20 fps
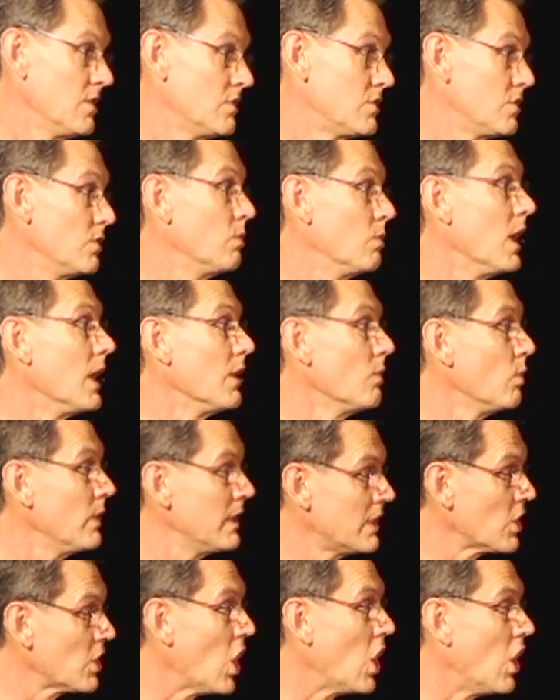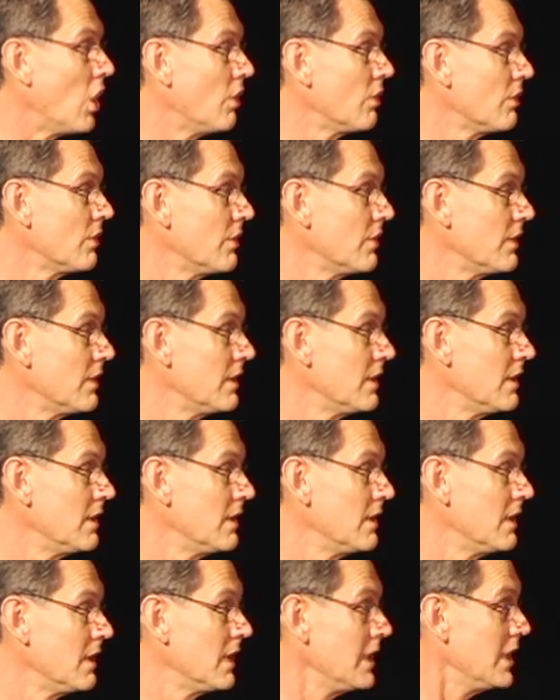to what we call
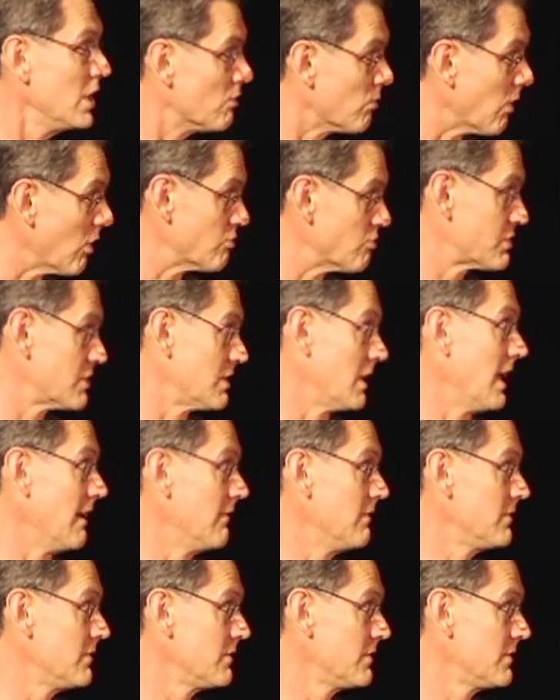eros love,